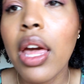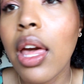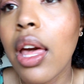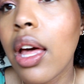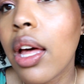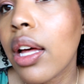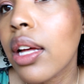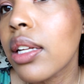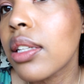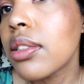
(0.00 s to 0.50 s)

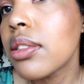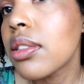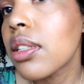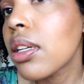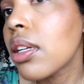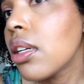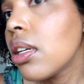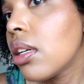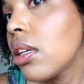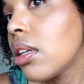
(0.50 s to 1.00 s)

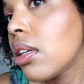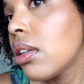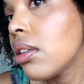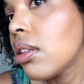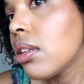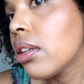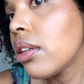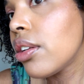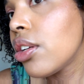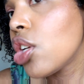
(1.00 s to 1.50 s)
And
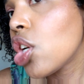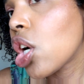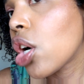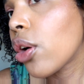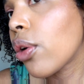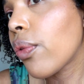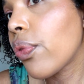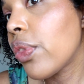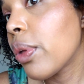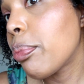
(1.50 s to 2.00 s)

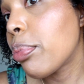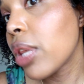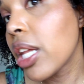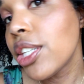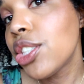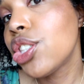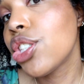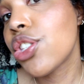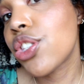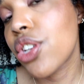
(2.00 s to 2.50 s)
the
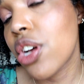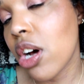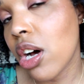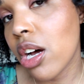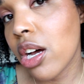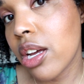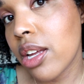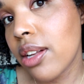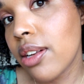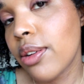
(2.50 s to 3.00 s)
blush is
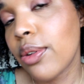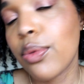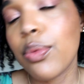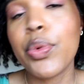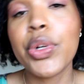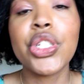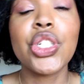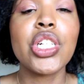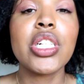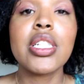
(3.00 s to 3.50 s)
gone,
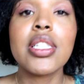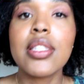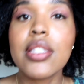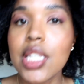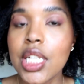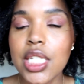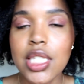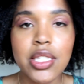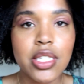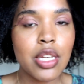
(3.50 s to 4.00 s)
which is
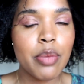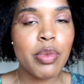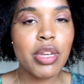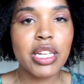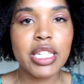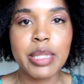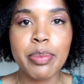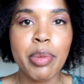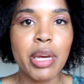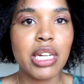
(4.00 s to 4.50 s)
to be
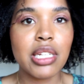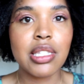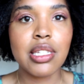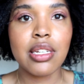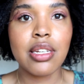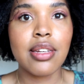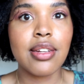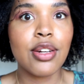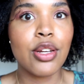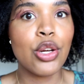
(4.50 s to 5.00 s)

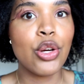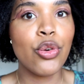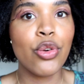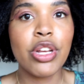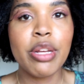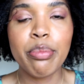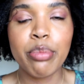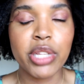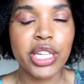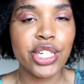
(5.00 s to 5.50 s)
expected.
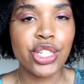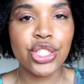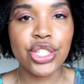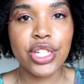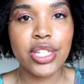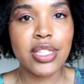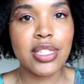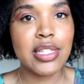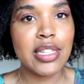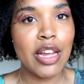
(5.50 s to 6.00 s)
Cream
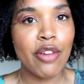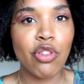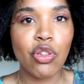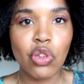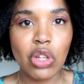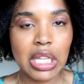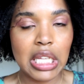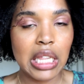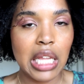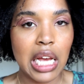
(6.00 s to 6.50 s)
blushes never
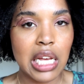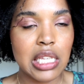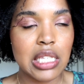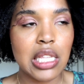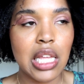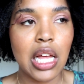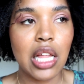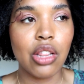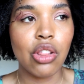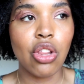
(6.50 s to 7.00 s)
really last
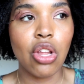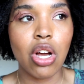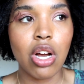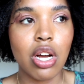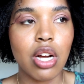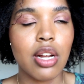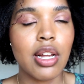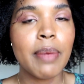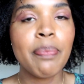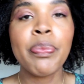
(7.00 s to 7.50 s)
that
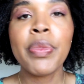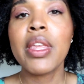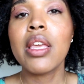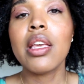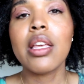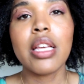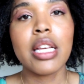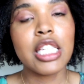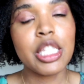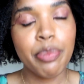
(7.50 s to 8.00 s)
long,
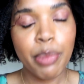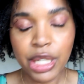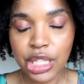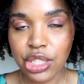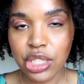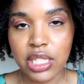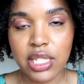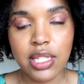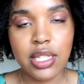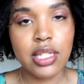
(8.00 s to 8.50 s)

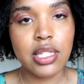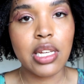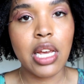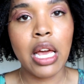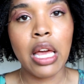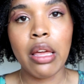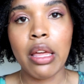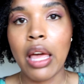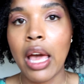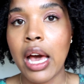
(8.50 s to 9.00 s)
especially since
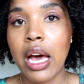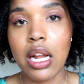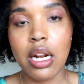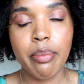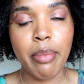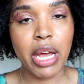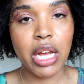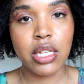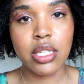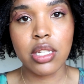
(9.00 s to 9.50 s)
I had a
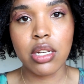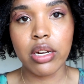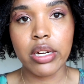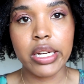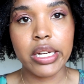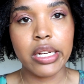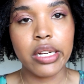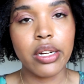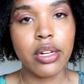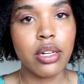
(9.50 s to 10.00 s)
mask
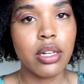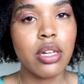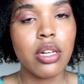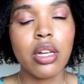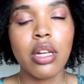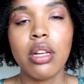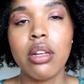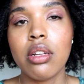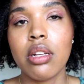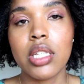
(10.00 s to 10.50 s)
on
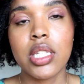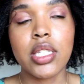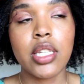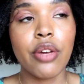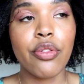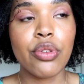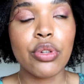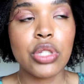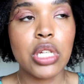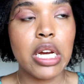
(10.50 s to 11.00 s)

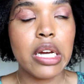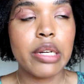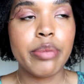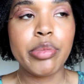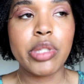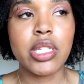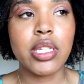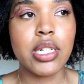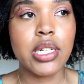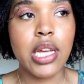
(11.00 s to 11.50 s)
several
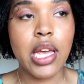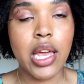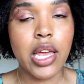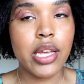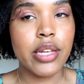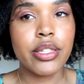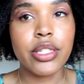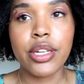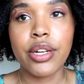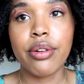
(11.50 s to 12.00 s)
times
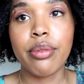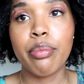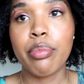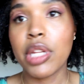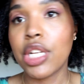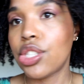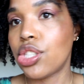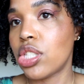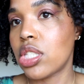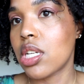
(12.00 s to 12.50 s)
today. So
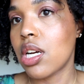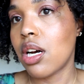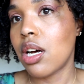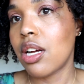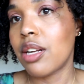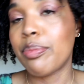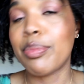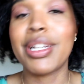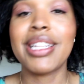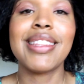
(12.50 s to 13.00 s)
blush is
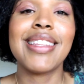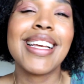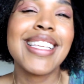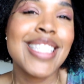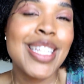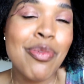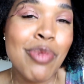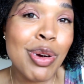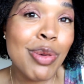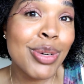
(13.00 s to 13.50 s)
gone, but
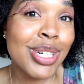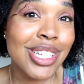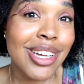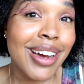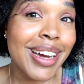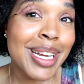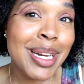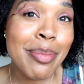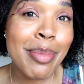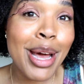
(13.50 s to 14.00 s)
that's not what we're
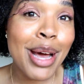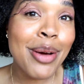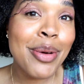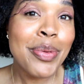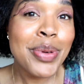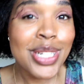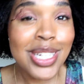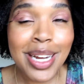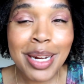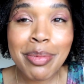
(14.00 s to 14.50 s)
talking
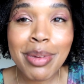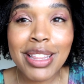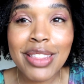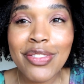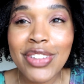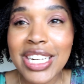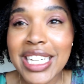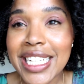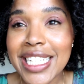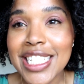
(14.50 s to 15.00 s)
about. We're talking about the
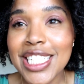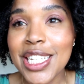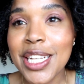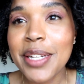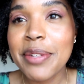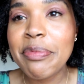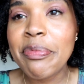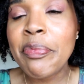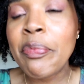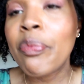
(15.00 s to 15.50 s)

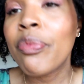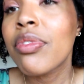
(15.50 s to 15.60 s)
foundation.